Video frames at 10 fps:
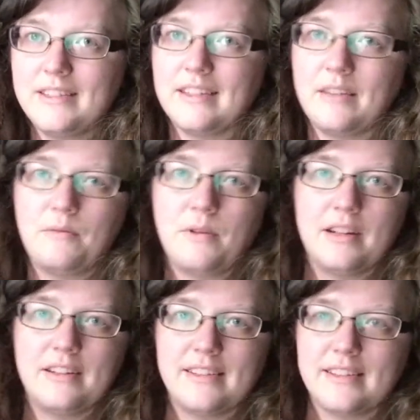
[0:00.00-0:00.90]
Like, where
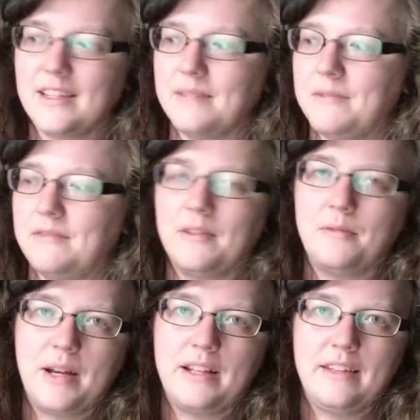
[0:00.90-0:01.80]
is this coming from?
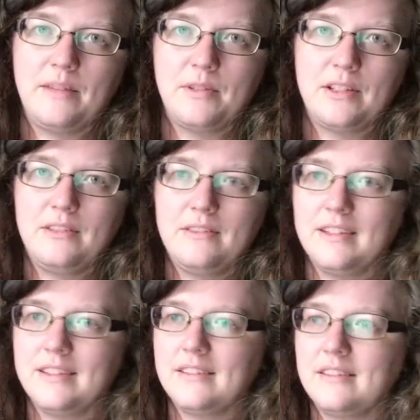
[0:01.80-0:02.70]
Why do they want to do
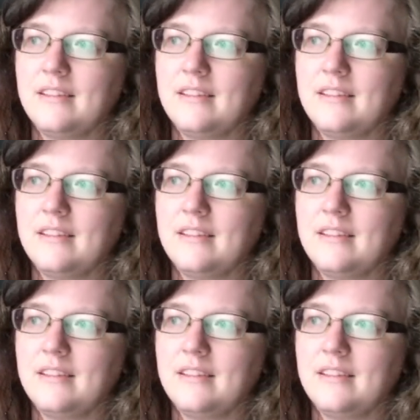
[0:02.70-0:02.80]
this?